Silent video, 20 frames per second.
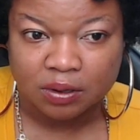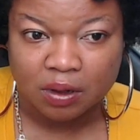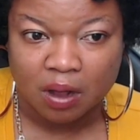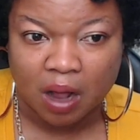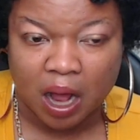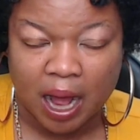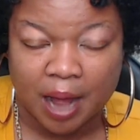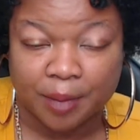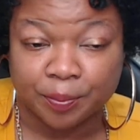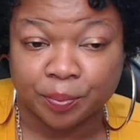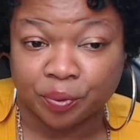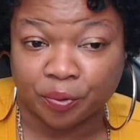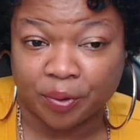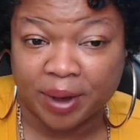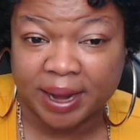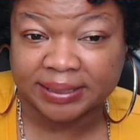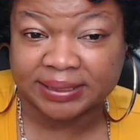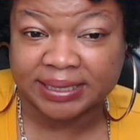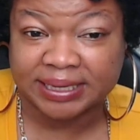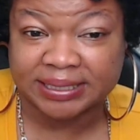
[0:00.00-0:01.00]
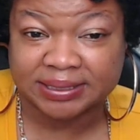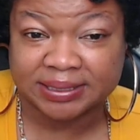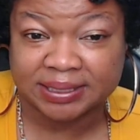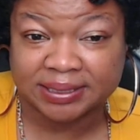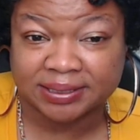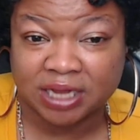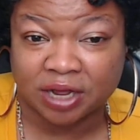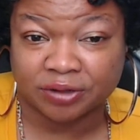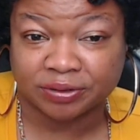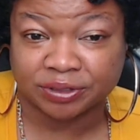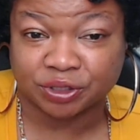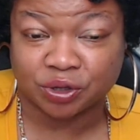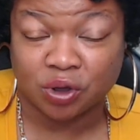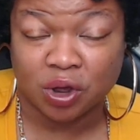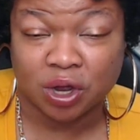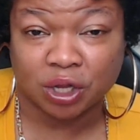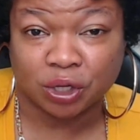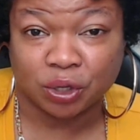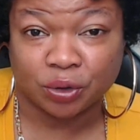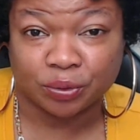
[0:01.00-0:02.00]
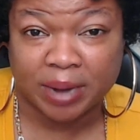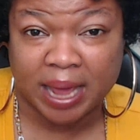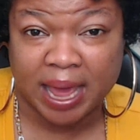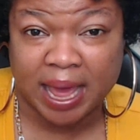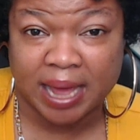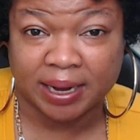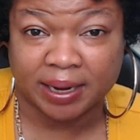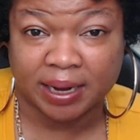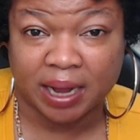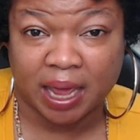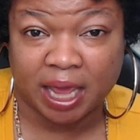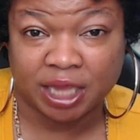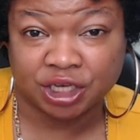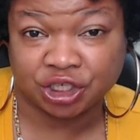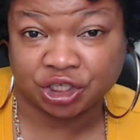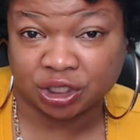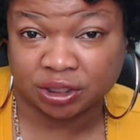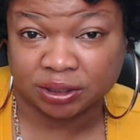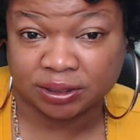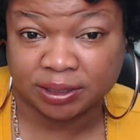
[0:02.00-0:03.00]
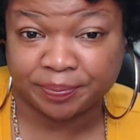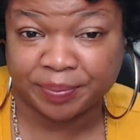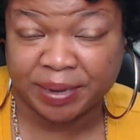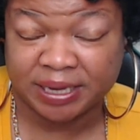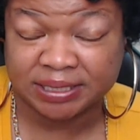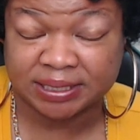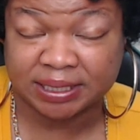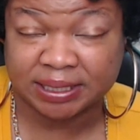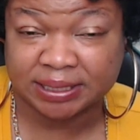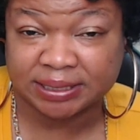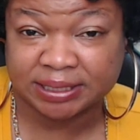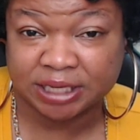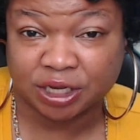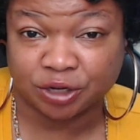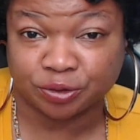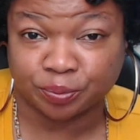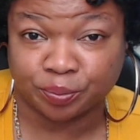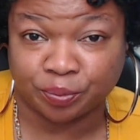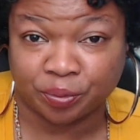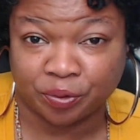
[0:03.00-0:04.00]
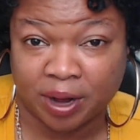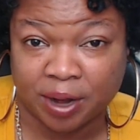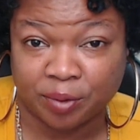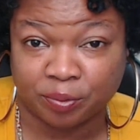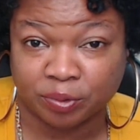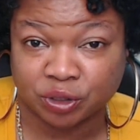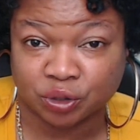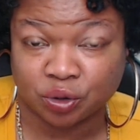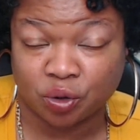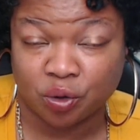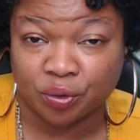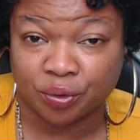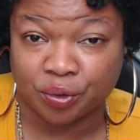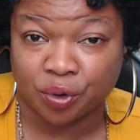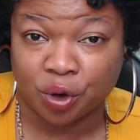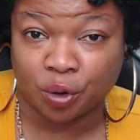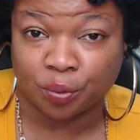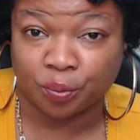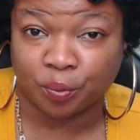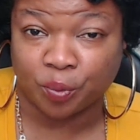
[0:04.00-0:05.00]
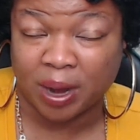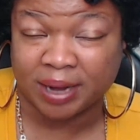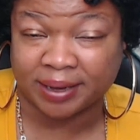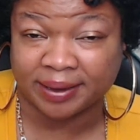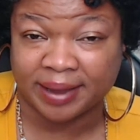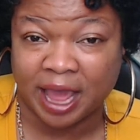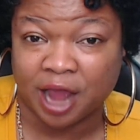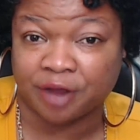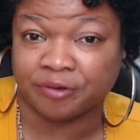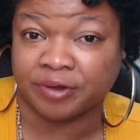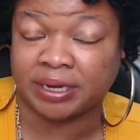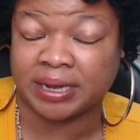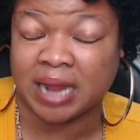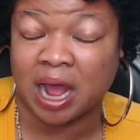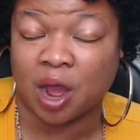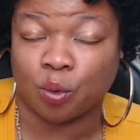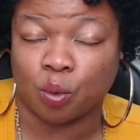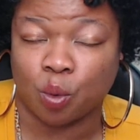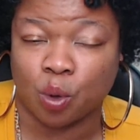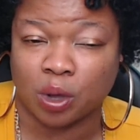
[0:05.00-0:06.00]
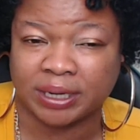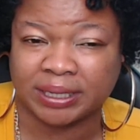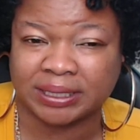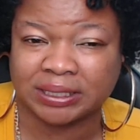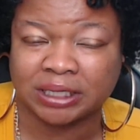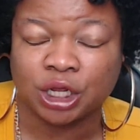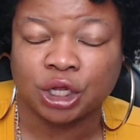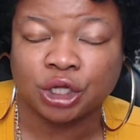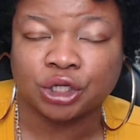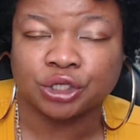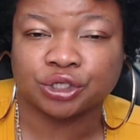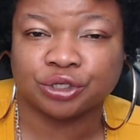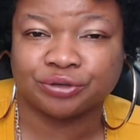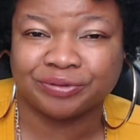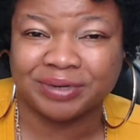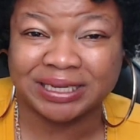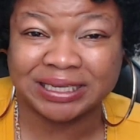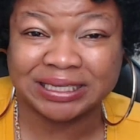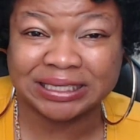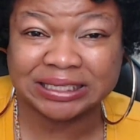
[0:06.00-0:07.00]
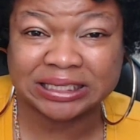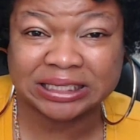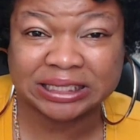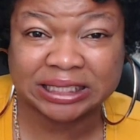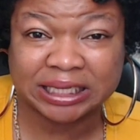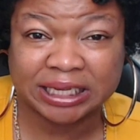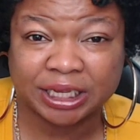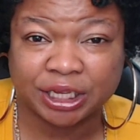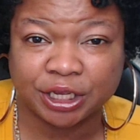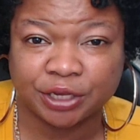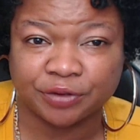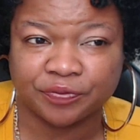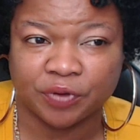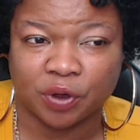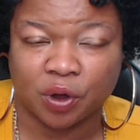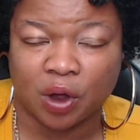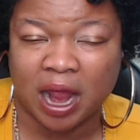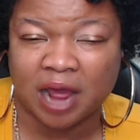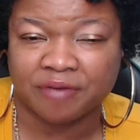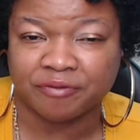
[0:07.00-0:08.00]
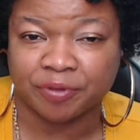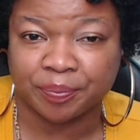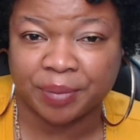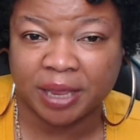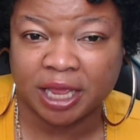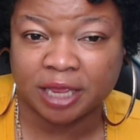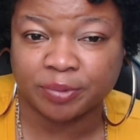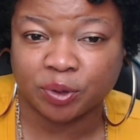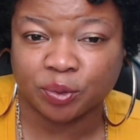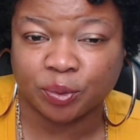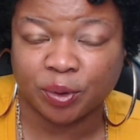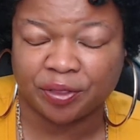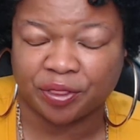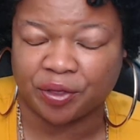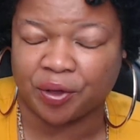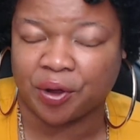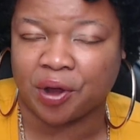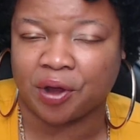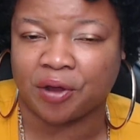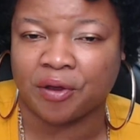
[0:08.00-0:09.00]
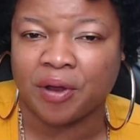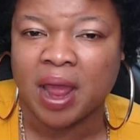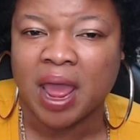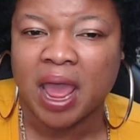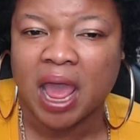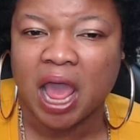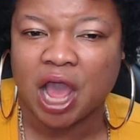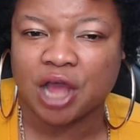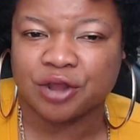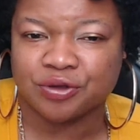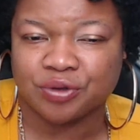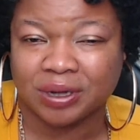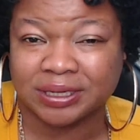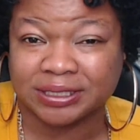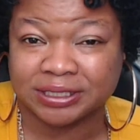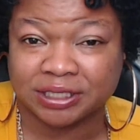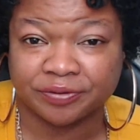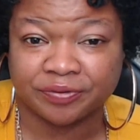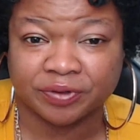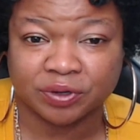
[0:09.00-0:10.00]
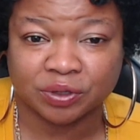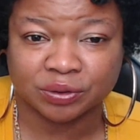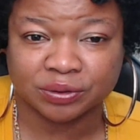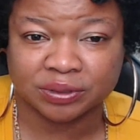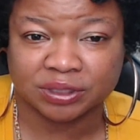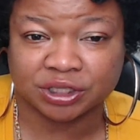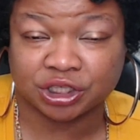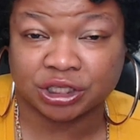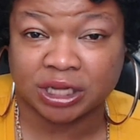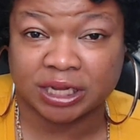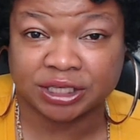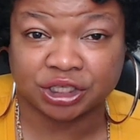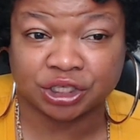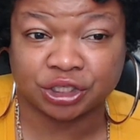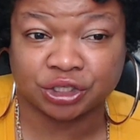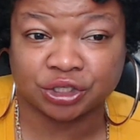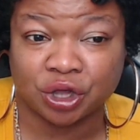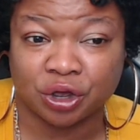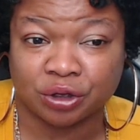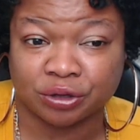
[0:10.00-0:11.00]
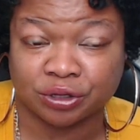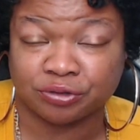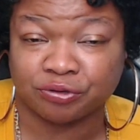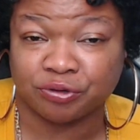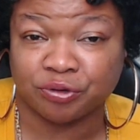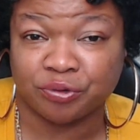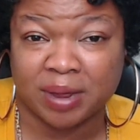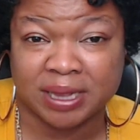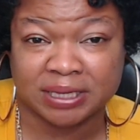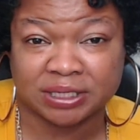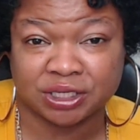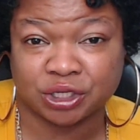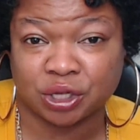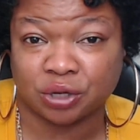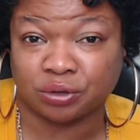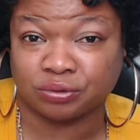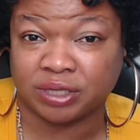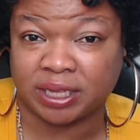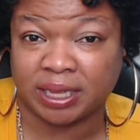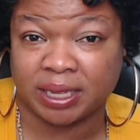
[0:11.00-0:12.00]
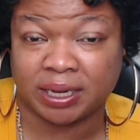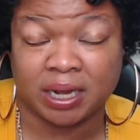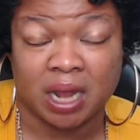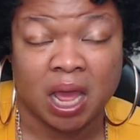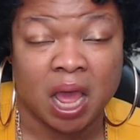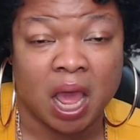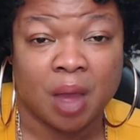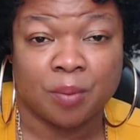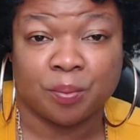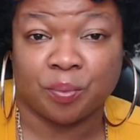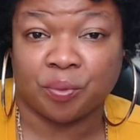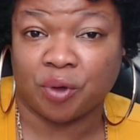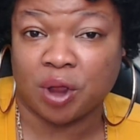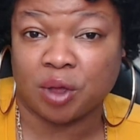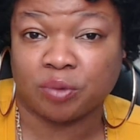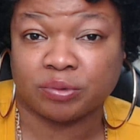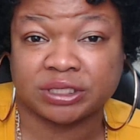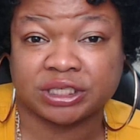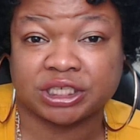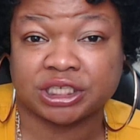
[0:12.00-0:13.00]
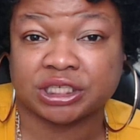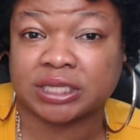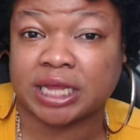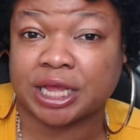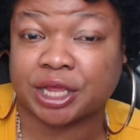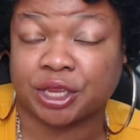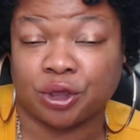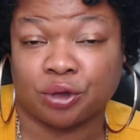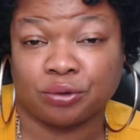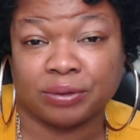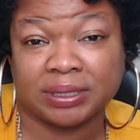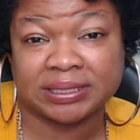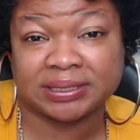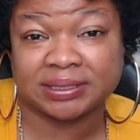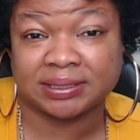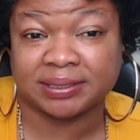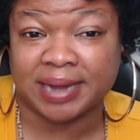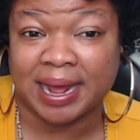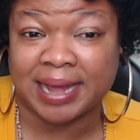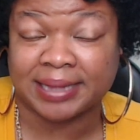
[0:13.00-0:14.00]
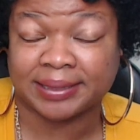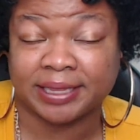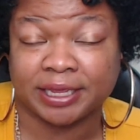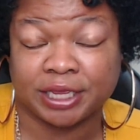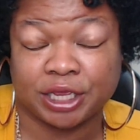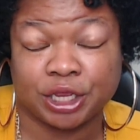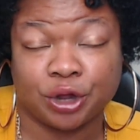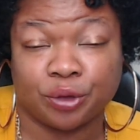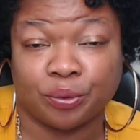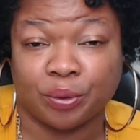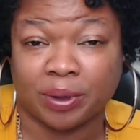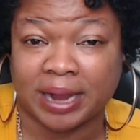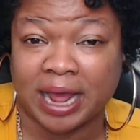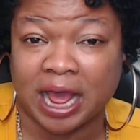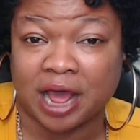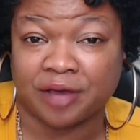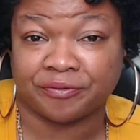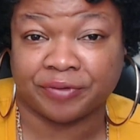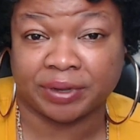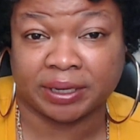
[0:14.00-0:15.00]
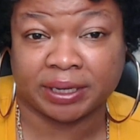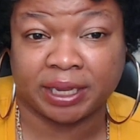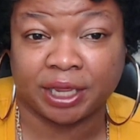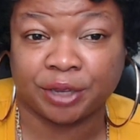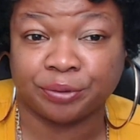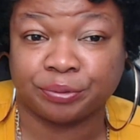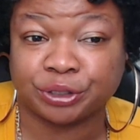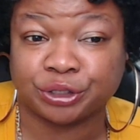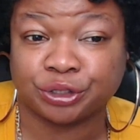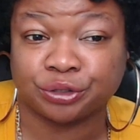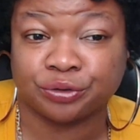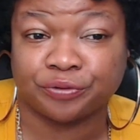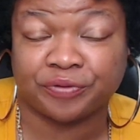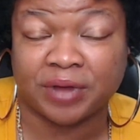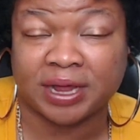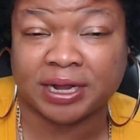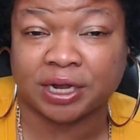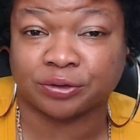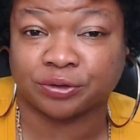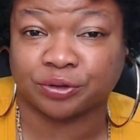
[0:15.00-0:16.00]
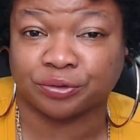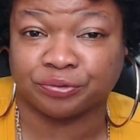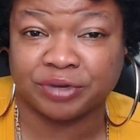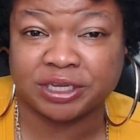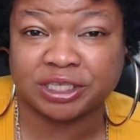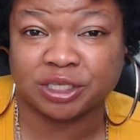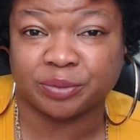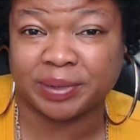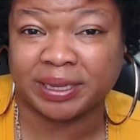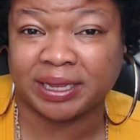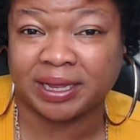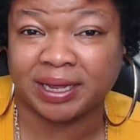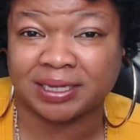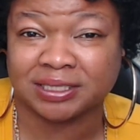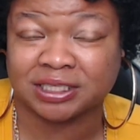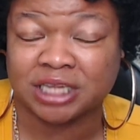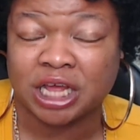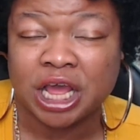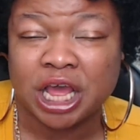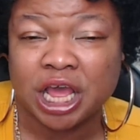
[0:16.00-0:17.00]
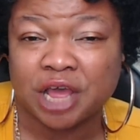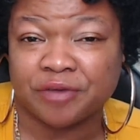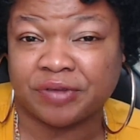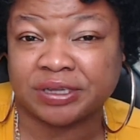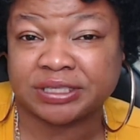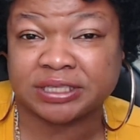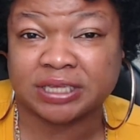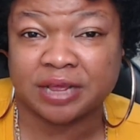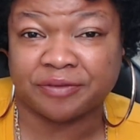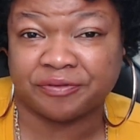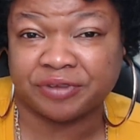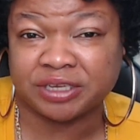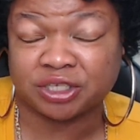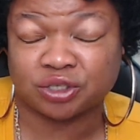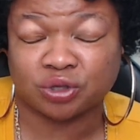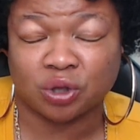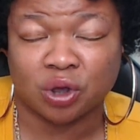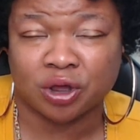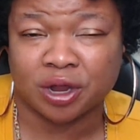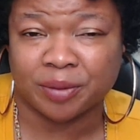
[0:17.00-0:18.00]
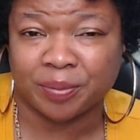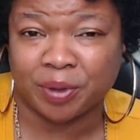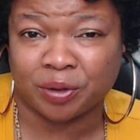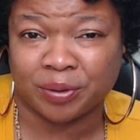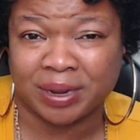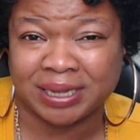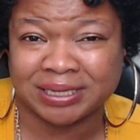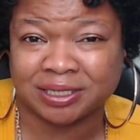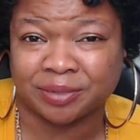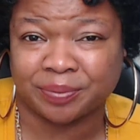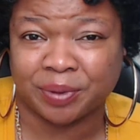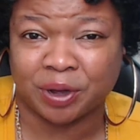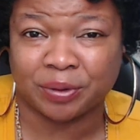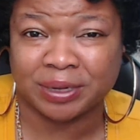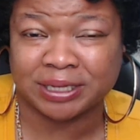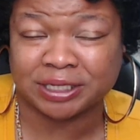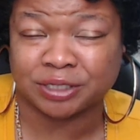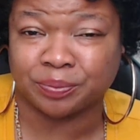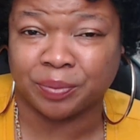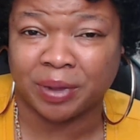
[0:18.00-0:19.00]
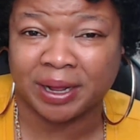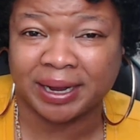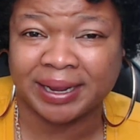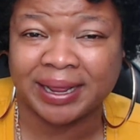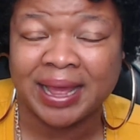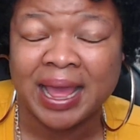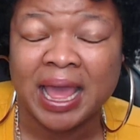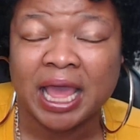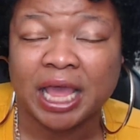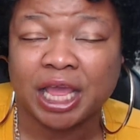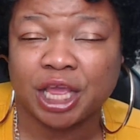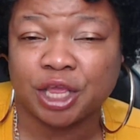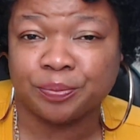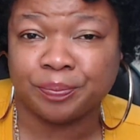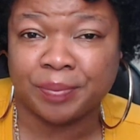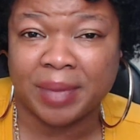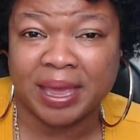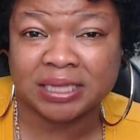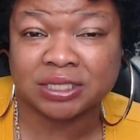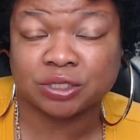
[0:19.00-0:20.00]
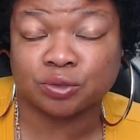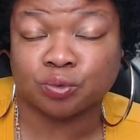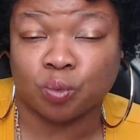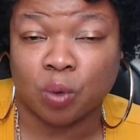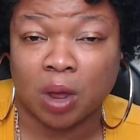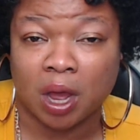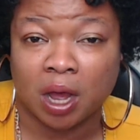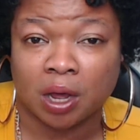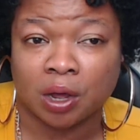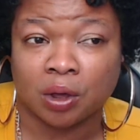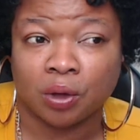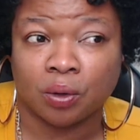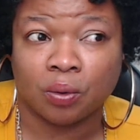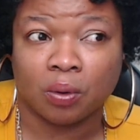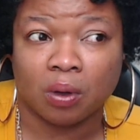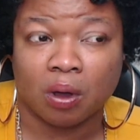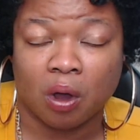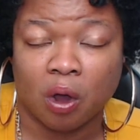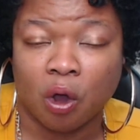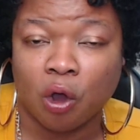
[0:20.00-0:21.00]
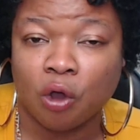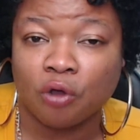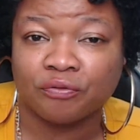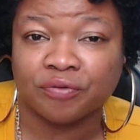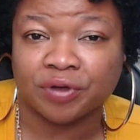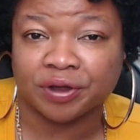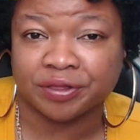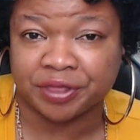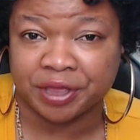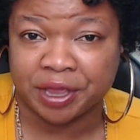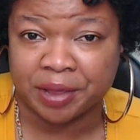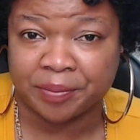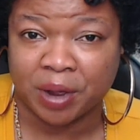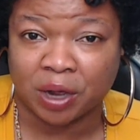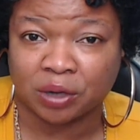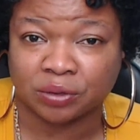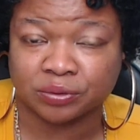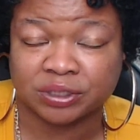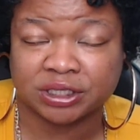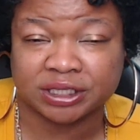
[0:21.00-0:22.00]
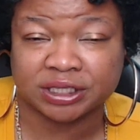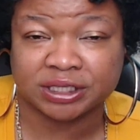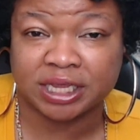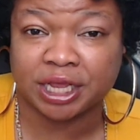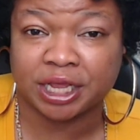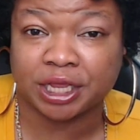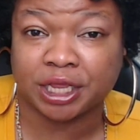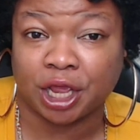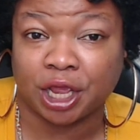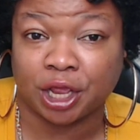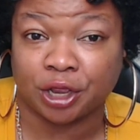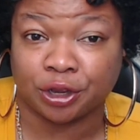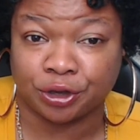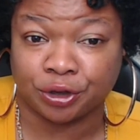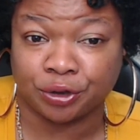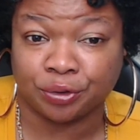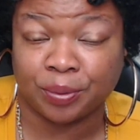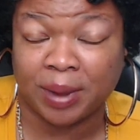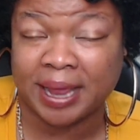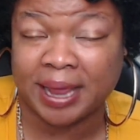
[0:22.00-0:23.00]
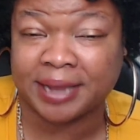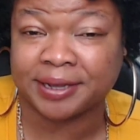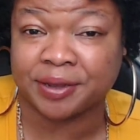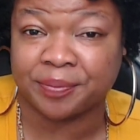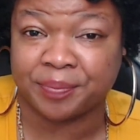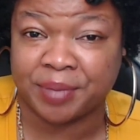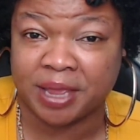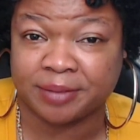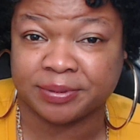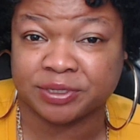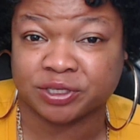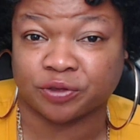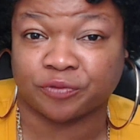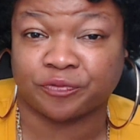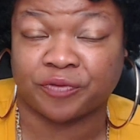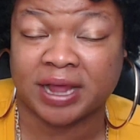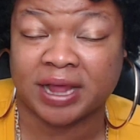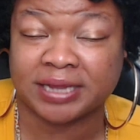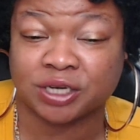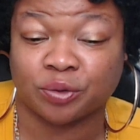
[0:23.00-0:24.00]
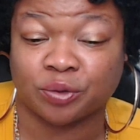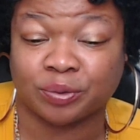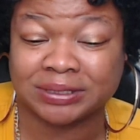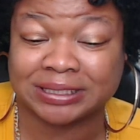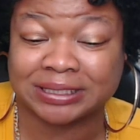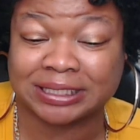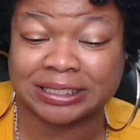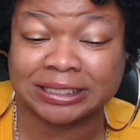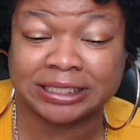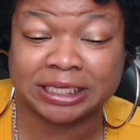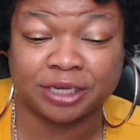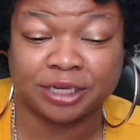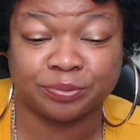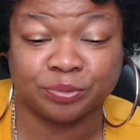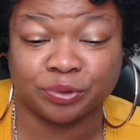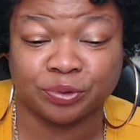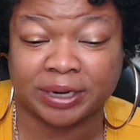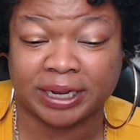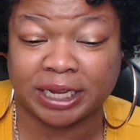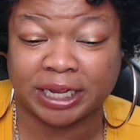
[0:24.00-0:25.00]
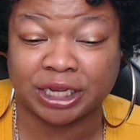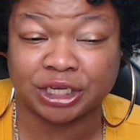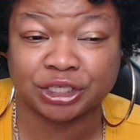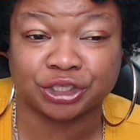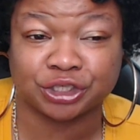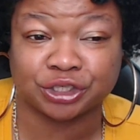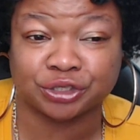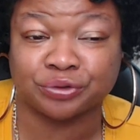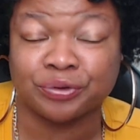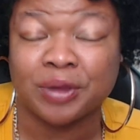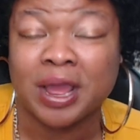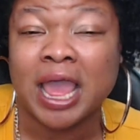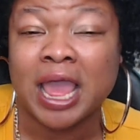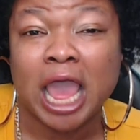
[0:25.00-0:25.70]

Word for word: um, Brett, they sit down to talk alone. And Aisha, she basically tells Brett what's going on with Larry not wanting to really conceive or have a baby with her and all the difficulties that she's gone through. And so then Brett was just like, "Yo, listen, I think he don't want to have a kid with you. Find out the reason because if it's if he's talking about it's about his money, he makes well over the amount to take care of you and the baby. So find out what's the deep rooted issue.